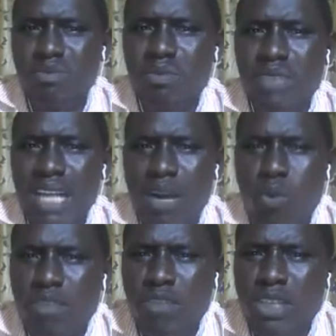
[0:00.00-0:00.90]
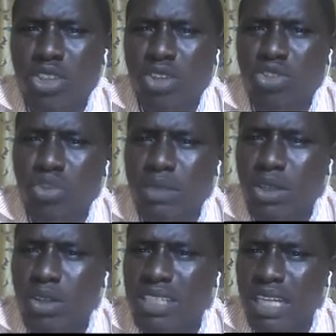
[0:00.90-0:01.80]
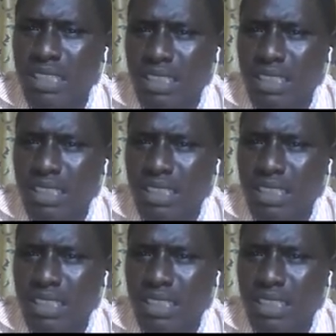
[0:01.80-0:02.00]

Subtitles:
And what measures should be considered